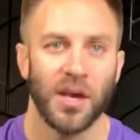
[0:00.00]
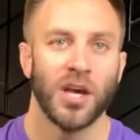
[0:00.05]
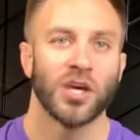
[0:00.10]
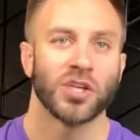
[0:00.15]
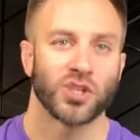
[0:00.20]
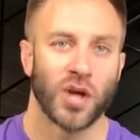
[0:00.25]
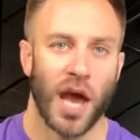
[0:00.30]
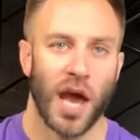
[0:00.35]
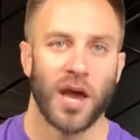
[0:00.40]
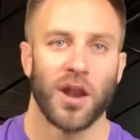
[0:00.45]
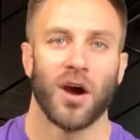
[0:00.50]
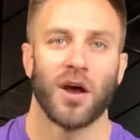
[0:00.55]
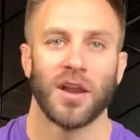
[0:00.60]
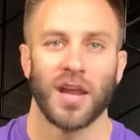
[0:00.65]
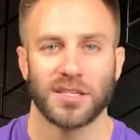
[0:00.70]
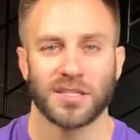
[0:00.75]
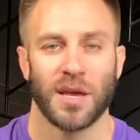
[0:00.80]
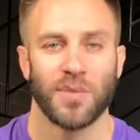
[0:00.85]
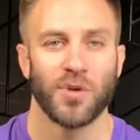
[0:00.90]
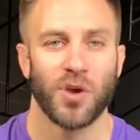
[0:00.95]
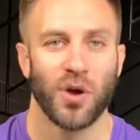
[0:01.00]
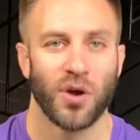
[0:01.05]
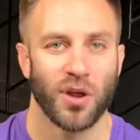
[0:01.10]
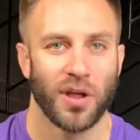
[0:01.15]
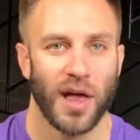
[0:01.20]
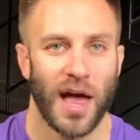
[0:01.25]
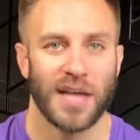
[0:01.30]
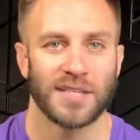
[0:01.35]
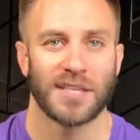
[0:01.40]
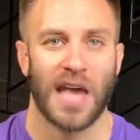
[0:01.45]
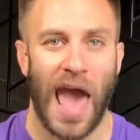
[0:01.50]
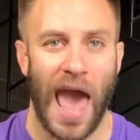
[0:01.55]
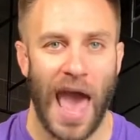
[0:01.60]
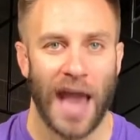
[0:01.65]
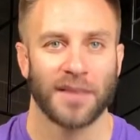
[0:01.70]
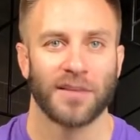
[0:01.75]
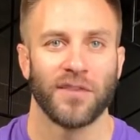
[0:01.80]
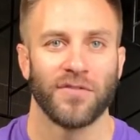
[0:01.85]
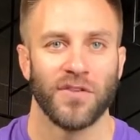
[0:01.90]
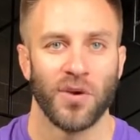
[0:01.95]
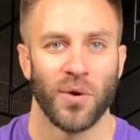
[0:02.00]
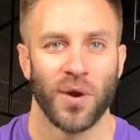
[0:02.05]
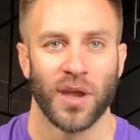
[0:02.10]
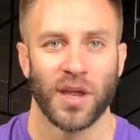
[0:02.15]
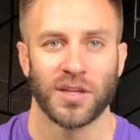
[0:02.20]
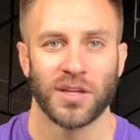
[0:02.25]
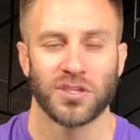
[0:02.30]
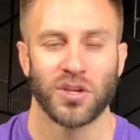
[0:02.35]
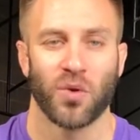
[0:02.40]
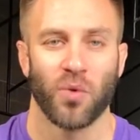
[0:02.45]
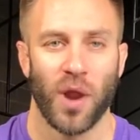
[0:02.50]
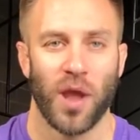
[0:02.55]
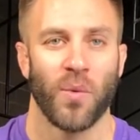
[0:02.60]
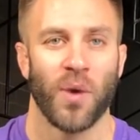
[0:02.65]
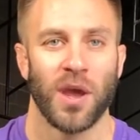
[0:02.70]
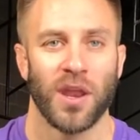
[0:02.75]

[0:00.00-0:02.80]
Try it on next time you go to class, active viewing. It's a great way